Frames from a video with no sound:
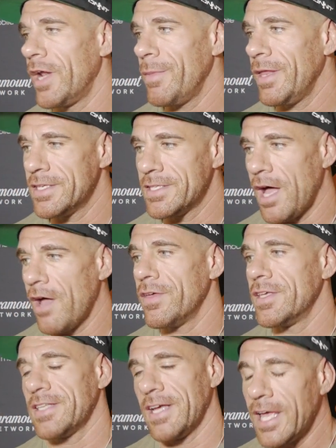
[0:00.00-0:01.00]
I mean, it's
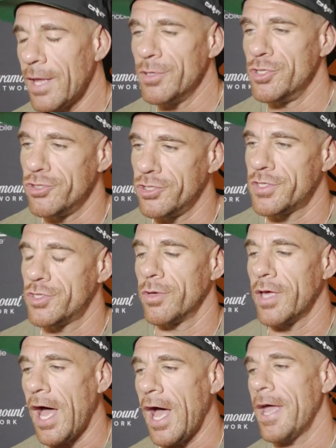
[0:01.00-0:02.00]
obvious I am a jiu-jitsu
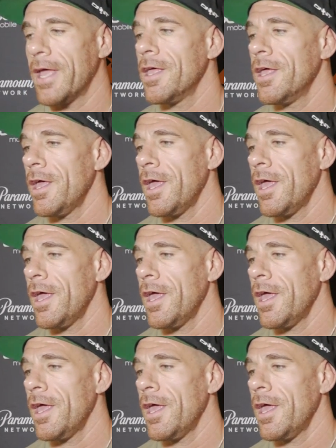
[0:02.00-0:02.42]
guy,